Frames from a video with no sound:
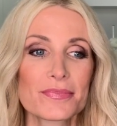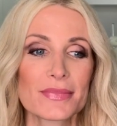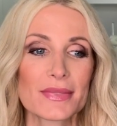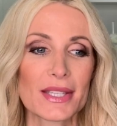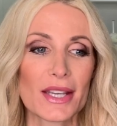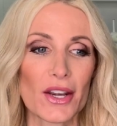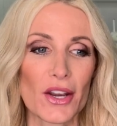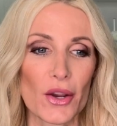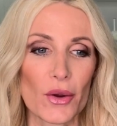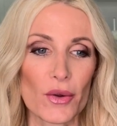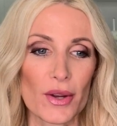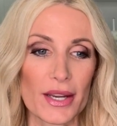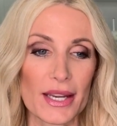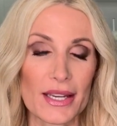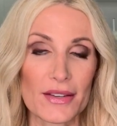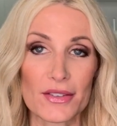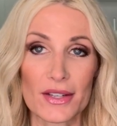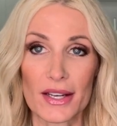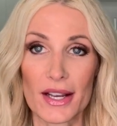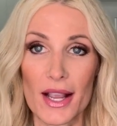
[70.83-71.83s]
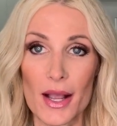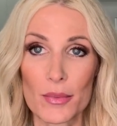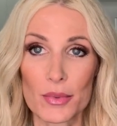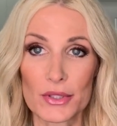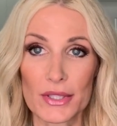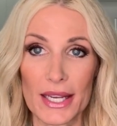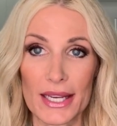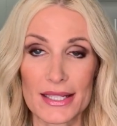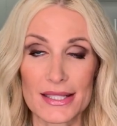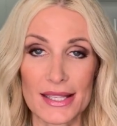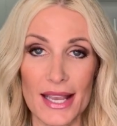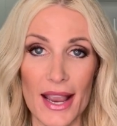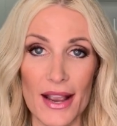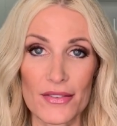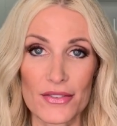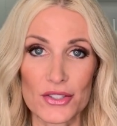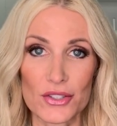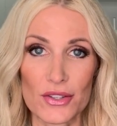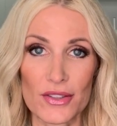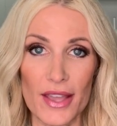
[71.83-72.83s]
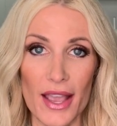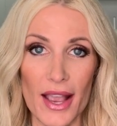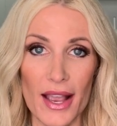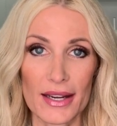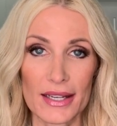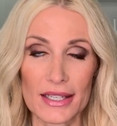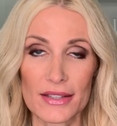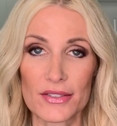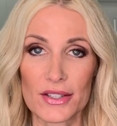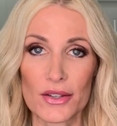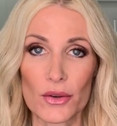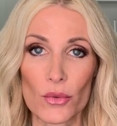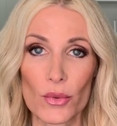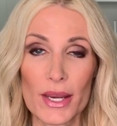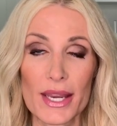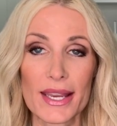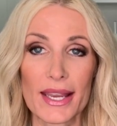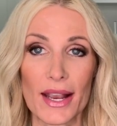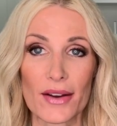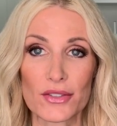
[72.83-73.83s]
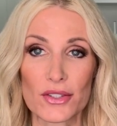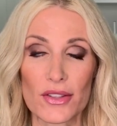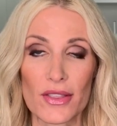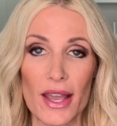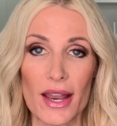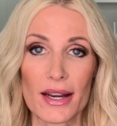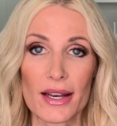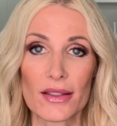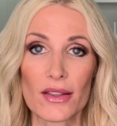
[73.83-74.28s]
you know, even a couple days after that, even a week after that.